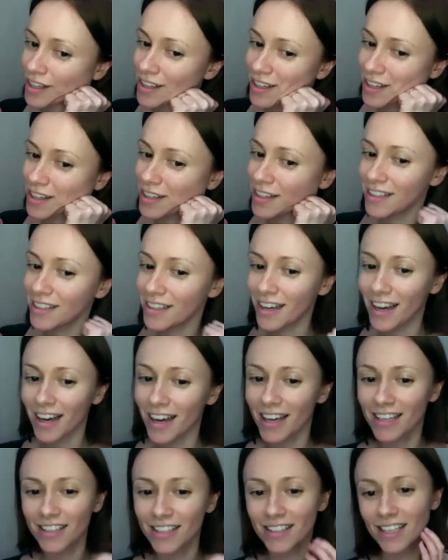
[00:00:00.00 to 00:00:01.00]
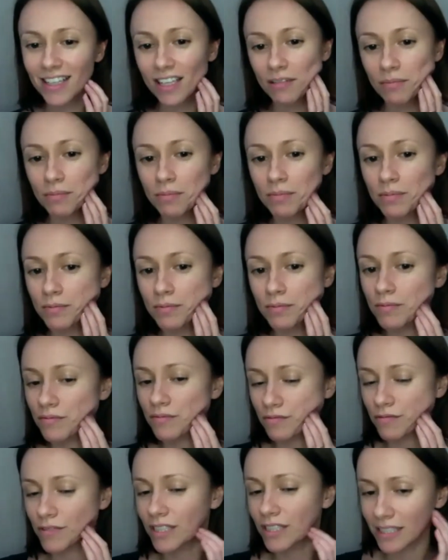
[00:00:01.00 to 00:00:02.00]
Yeah, and keep
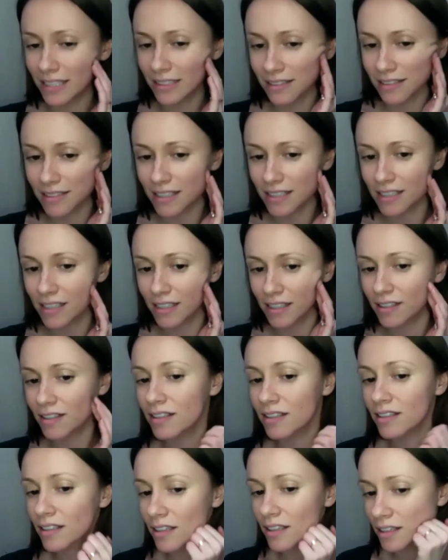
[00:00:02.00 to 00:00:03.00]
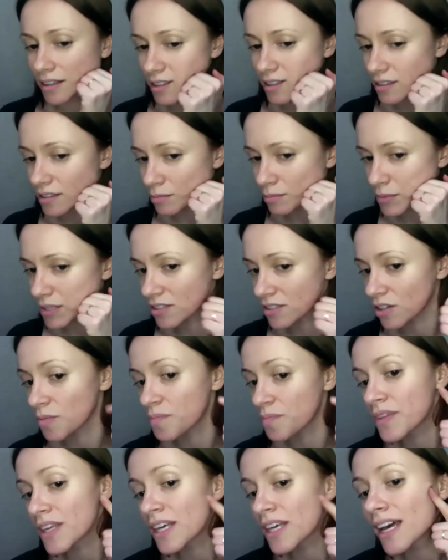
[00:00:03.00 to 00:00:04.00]
releasing this muscle.
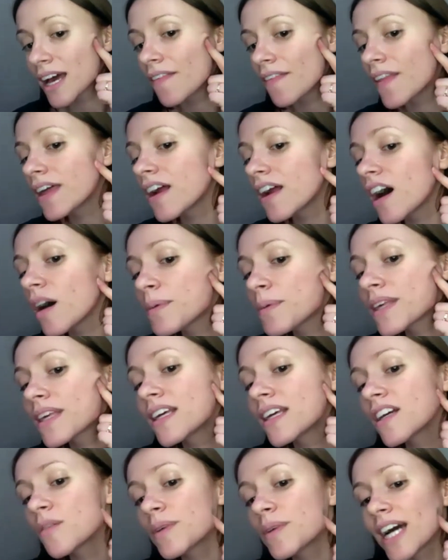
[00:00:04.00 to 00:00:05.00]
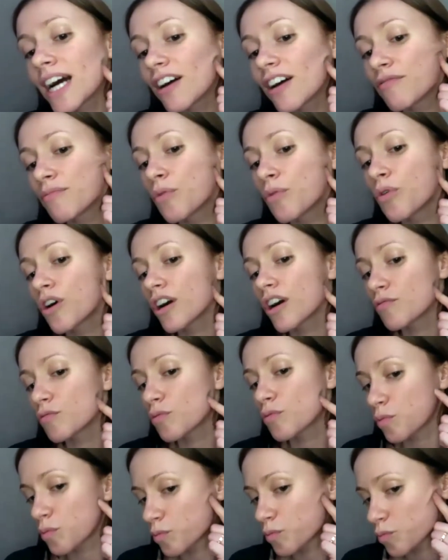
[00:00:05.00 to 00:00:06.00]
And then up here we have more
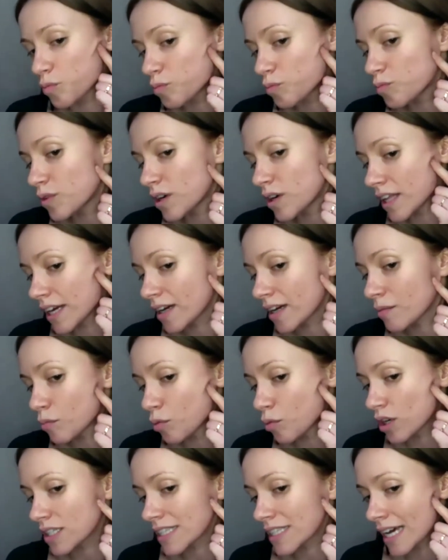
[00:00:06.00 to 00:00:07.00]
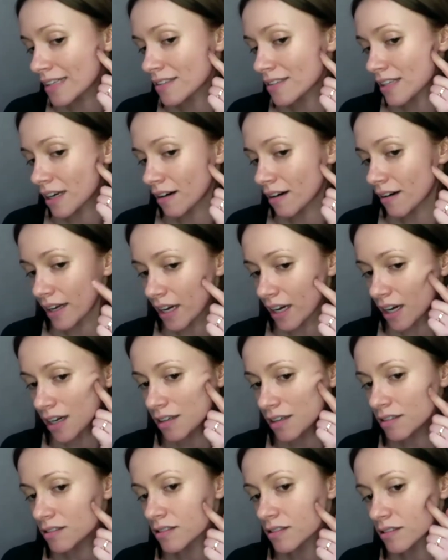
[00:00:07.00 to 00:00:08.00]
of like a more tense area,
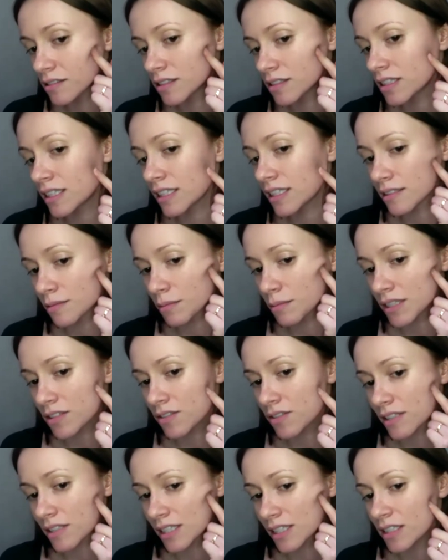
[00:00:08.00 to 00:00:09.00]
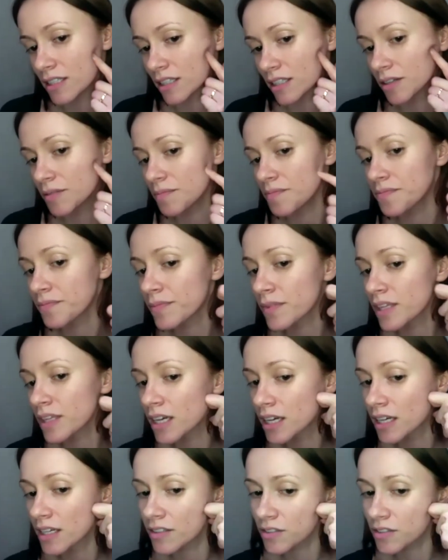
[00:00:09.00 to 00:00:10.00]
these muscles here.
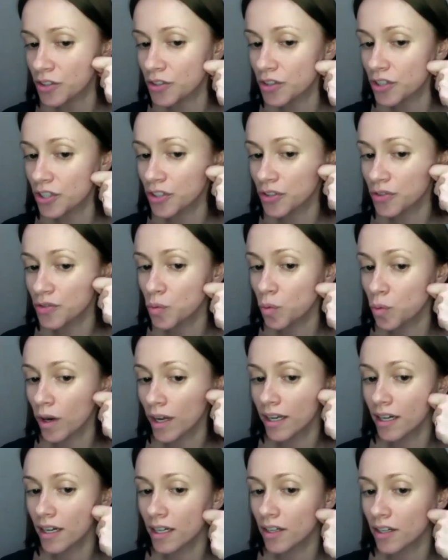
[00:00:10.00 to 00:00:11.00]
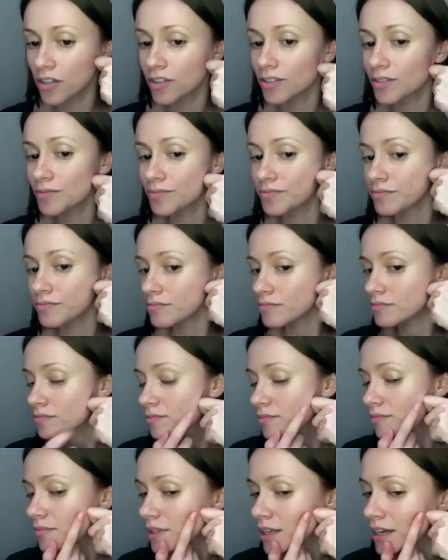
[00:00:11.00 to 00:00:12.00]
So you can use one knuckle
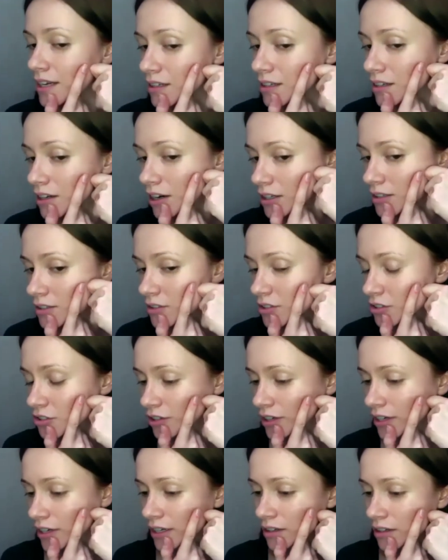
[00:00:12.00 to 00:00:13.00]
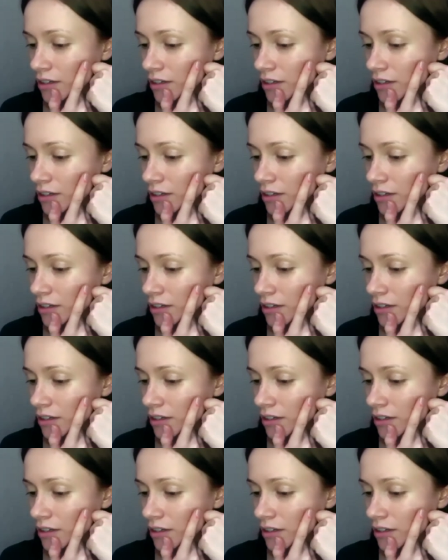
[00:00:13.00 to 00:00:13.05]
and concentrate.